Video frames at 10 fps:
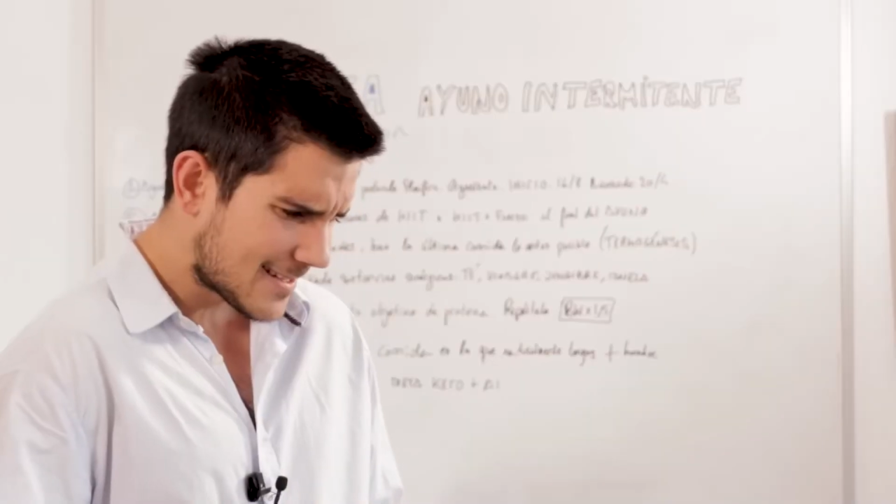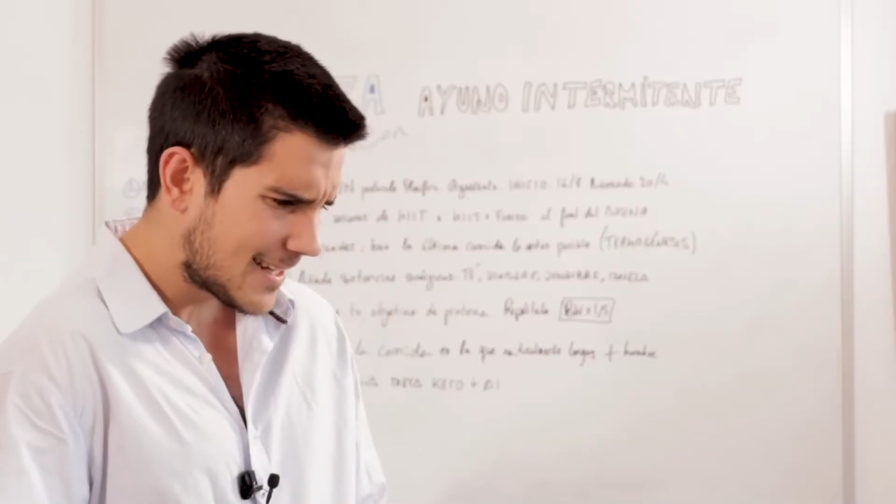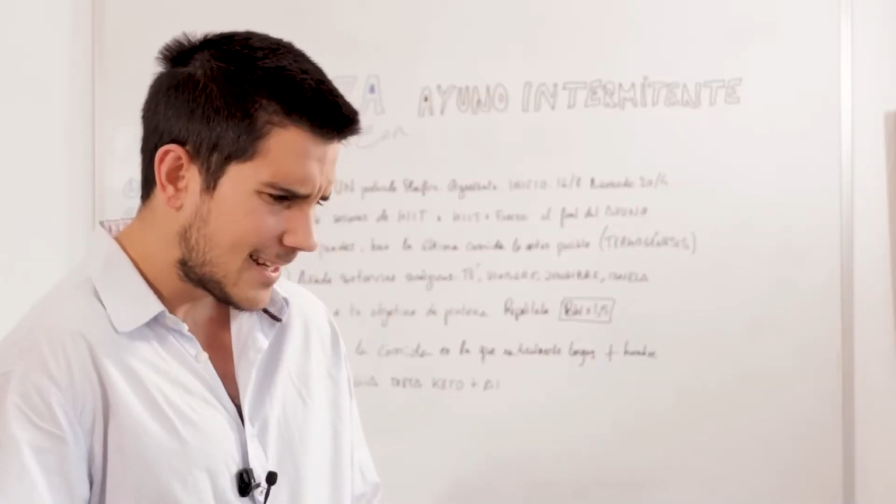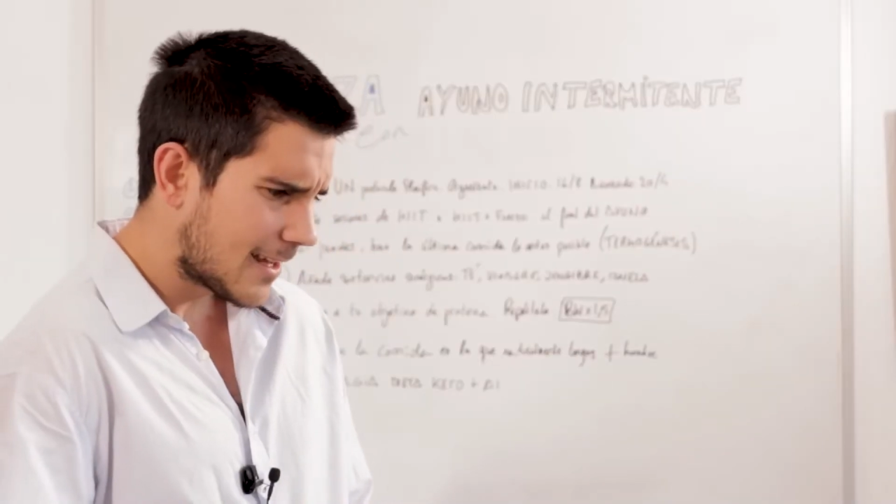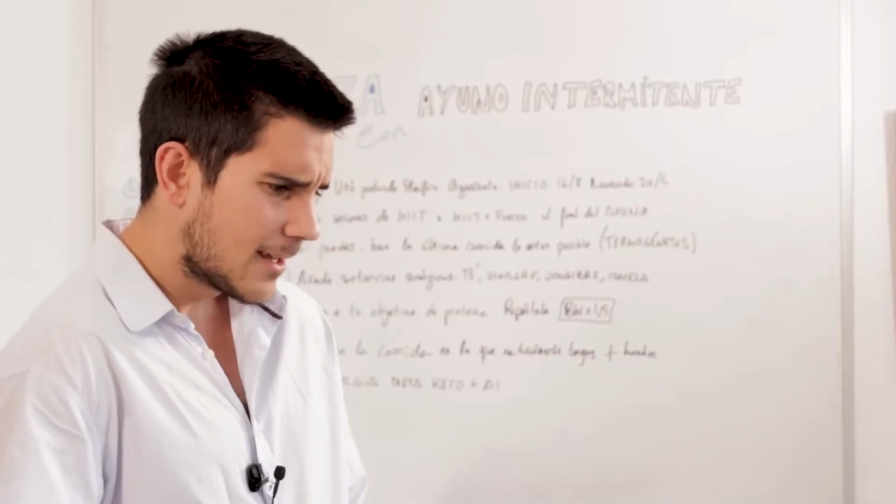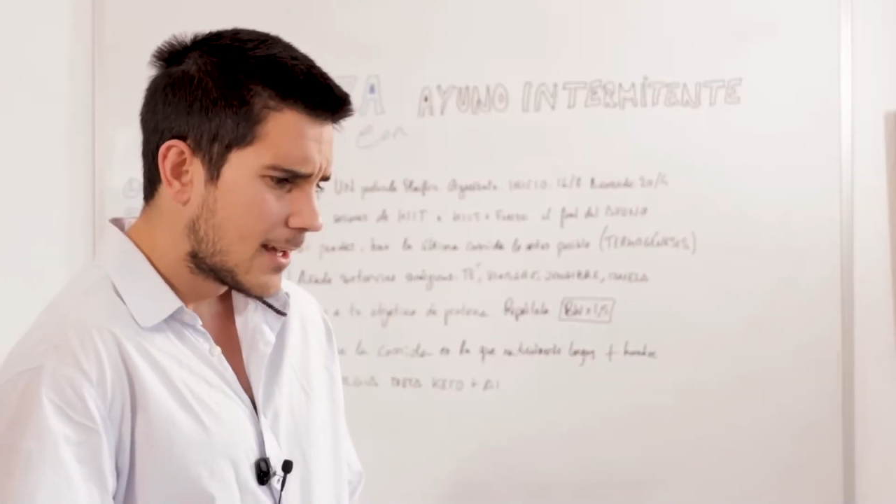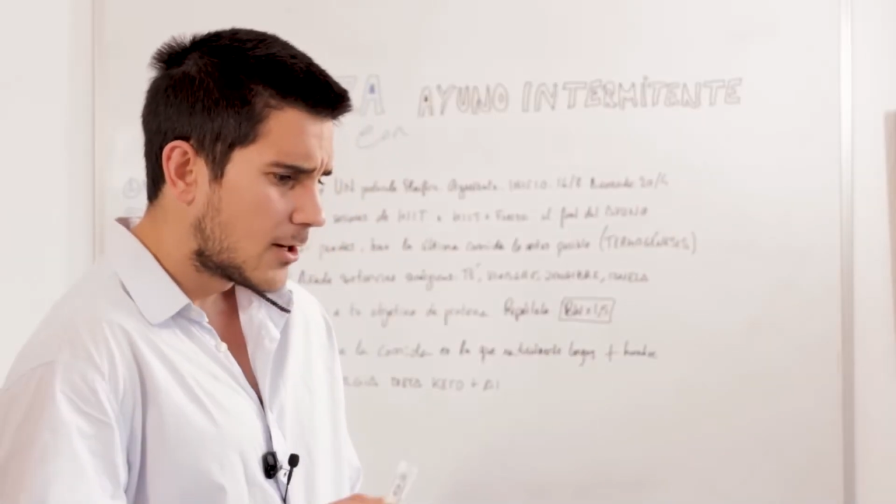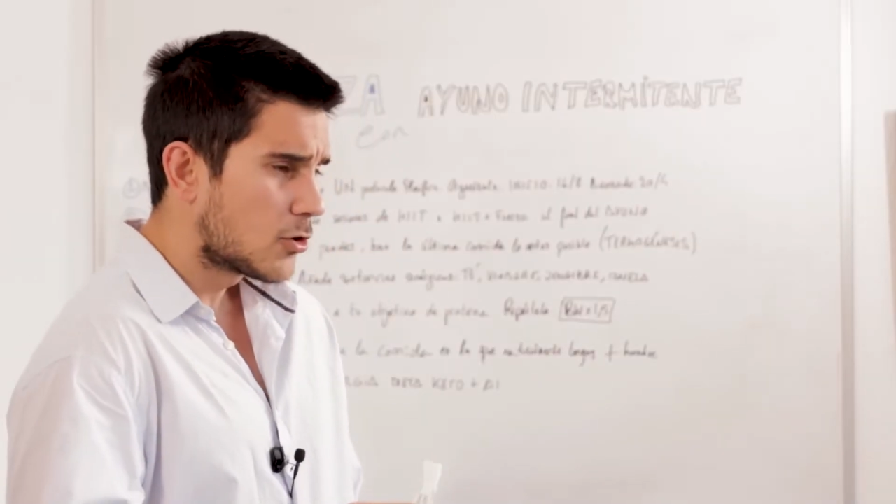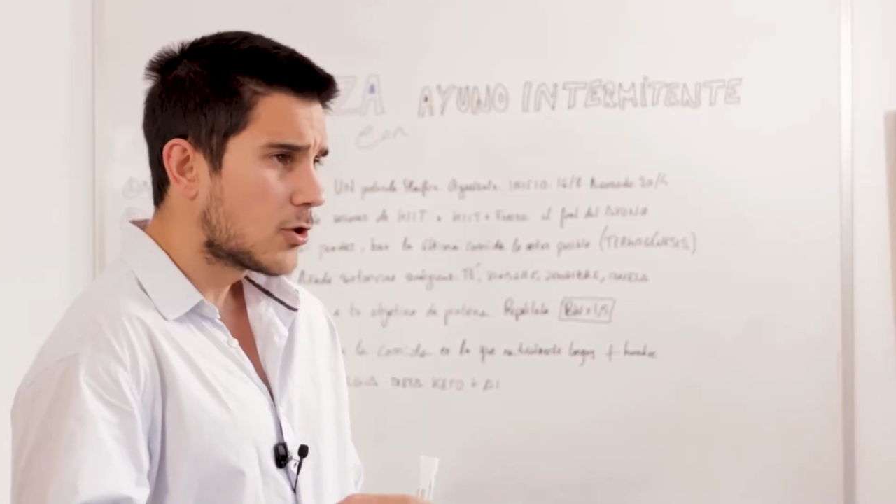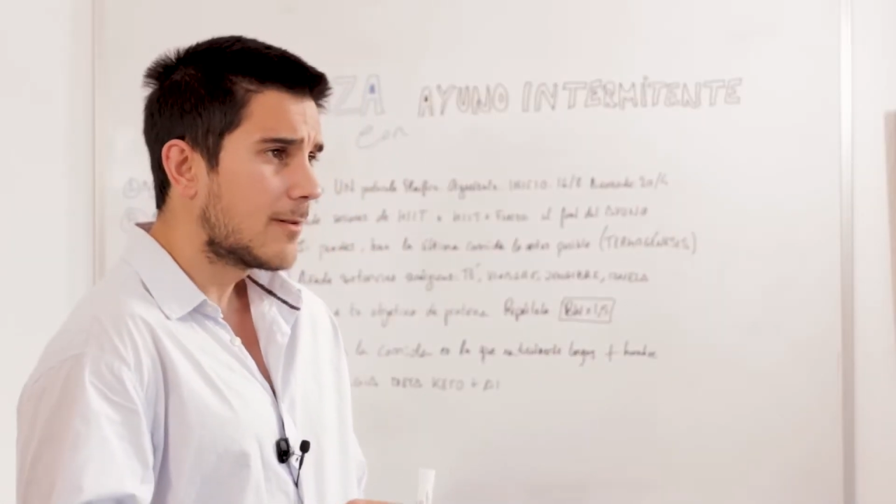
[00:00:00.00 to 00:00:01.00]
forget about
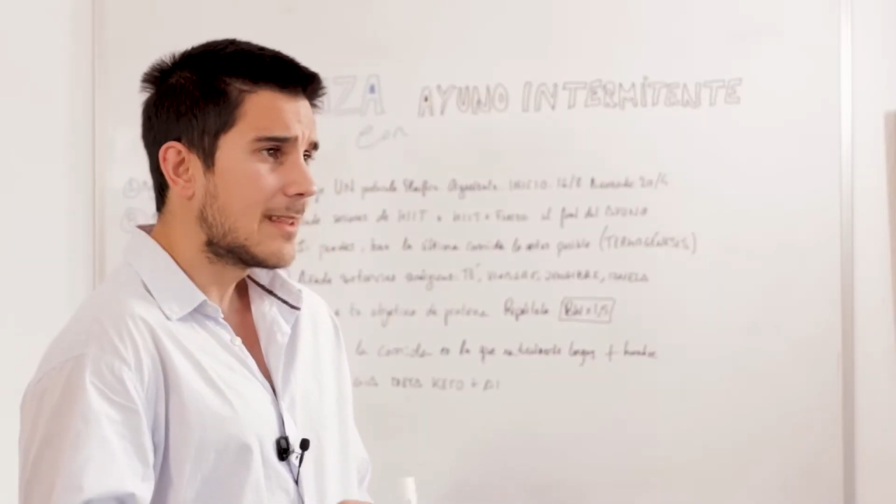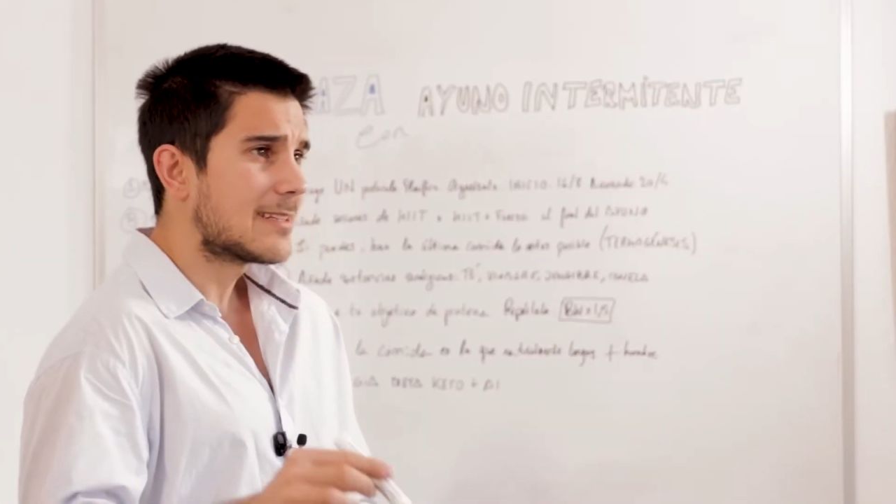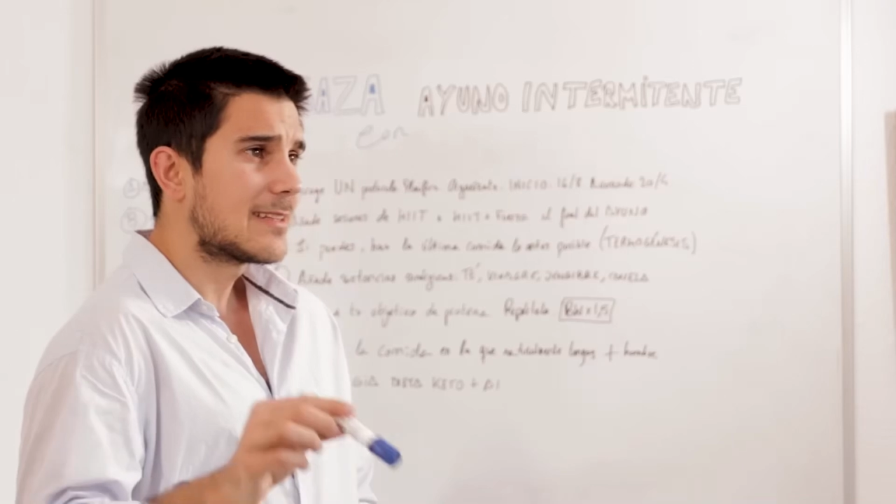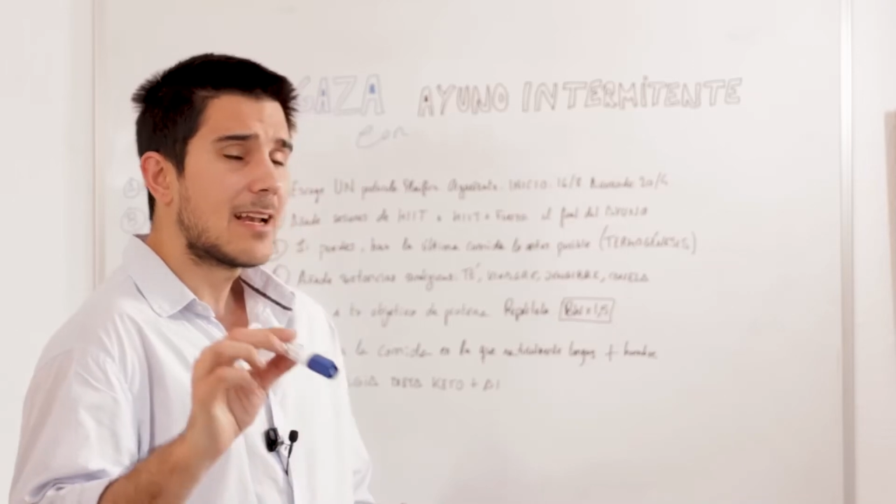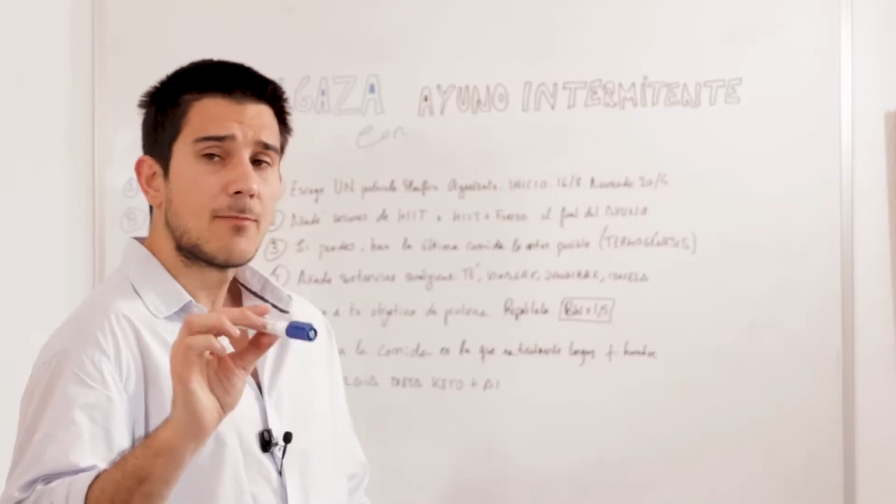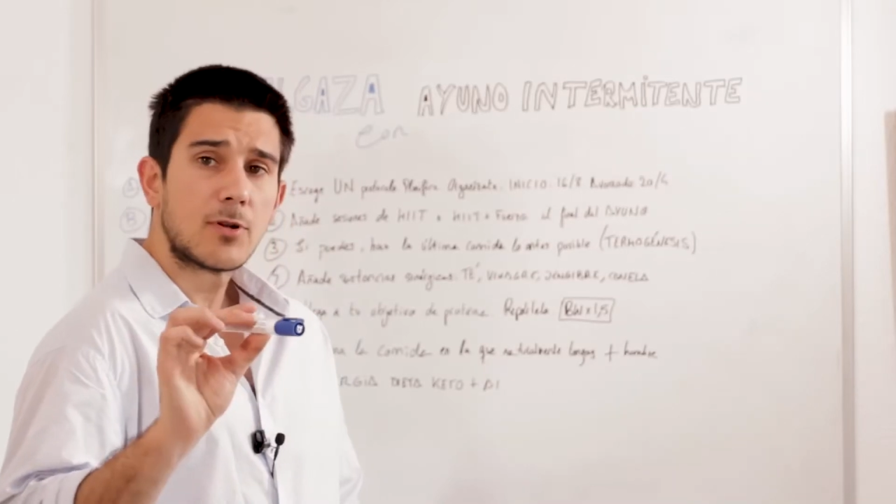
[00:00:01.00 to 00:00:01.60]
protein.